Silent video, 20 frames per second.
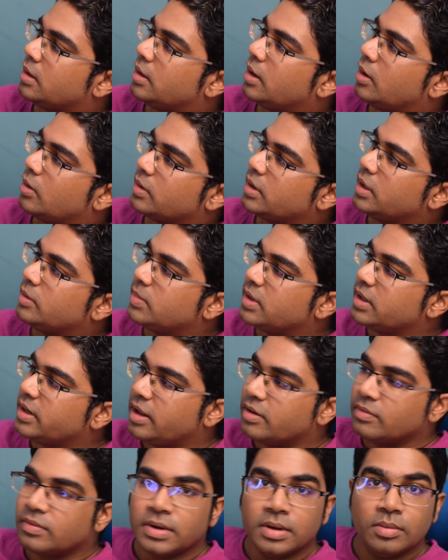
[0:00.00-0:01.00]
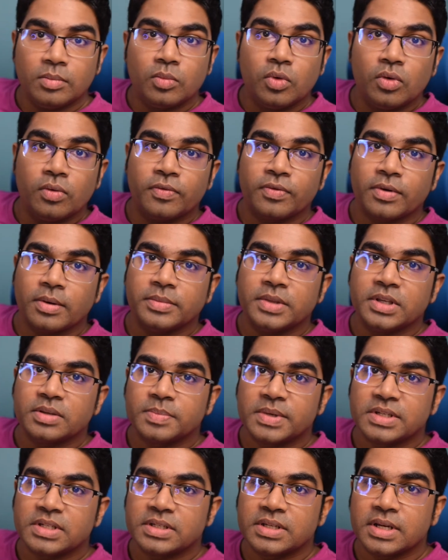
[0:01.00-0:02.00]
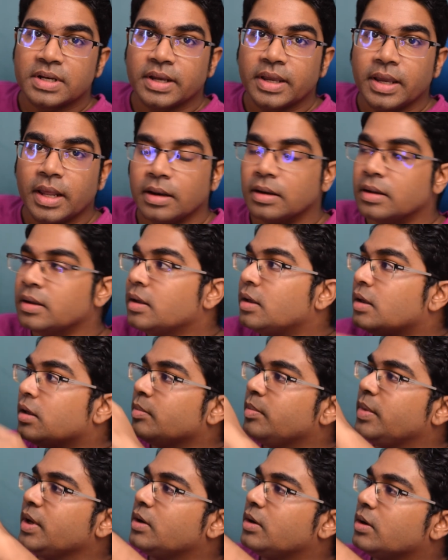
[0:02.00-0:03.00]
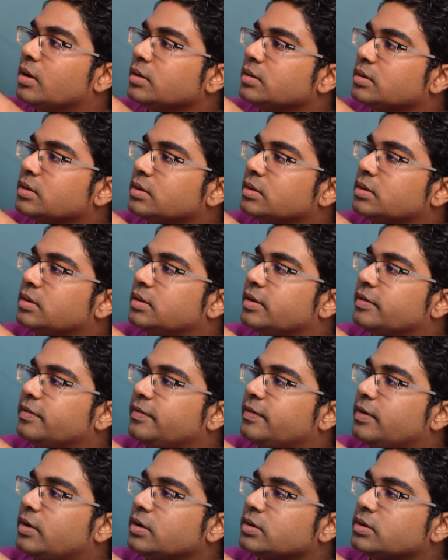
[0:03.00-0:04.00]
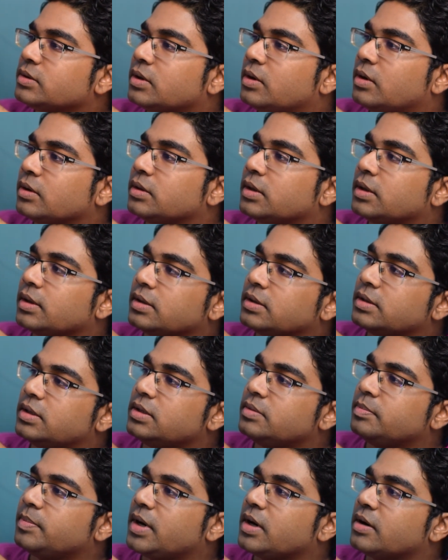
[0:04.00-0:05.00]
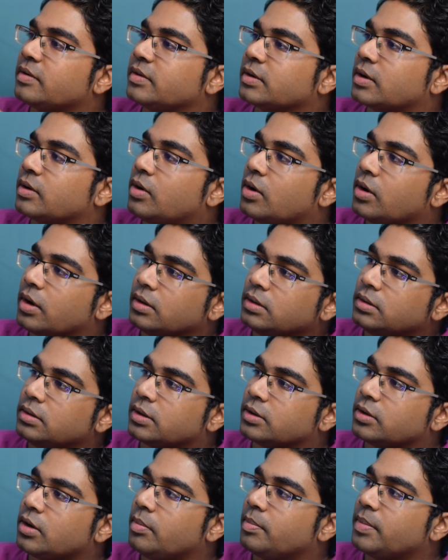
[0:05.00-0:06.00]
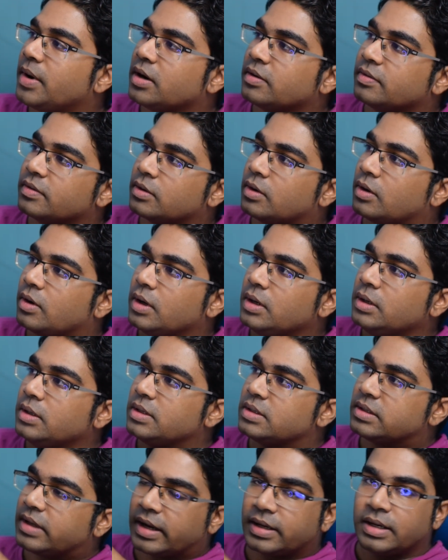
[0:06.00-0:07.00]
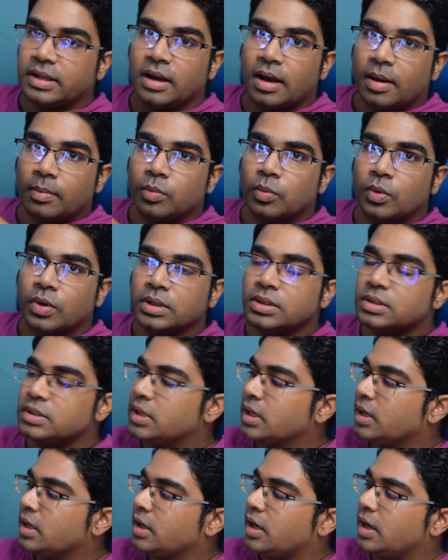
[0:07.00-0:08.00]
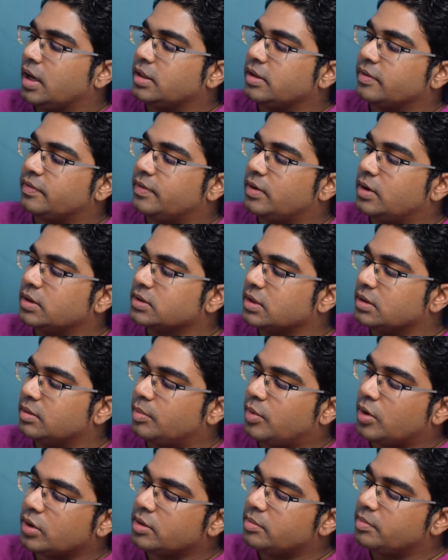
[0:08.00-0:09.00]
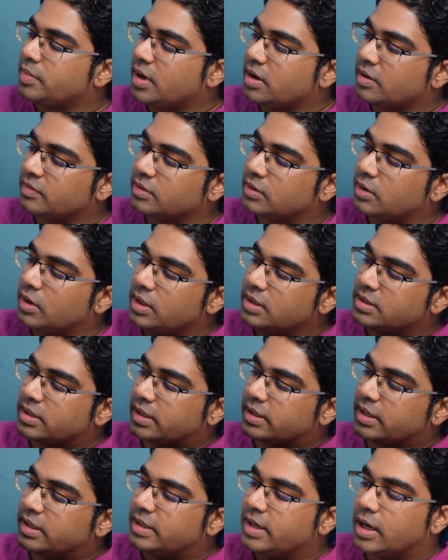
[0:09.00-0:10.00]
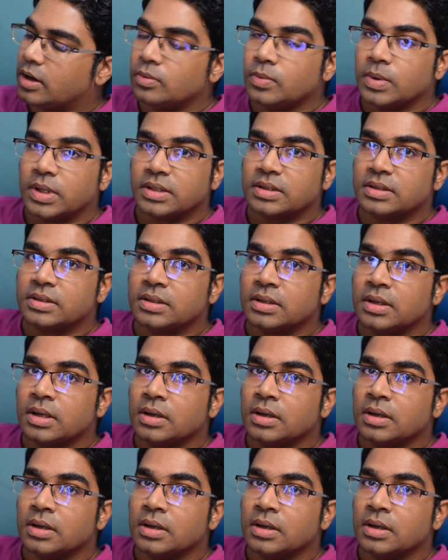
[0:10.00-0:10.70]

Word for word: Now it will never move from this position again because the force on this part of the coil, the top part of the coil, is acting upwards, and the force on the bottom part of the coil is acting downwards.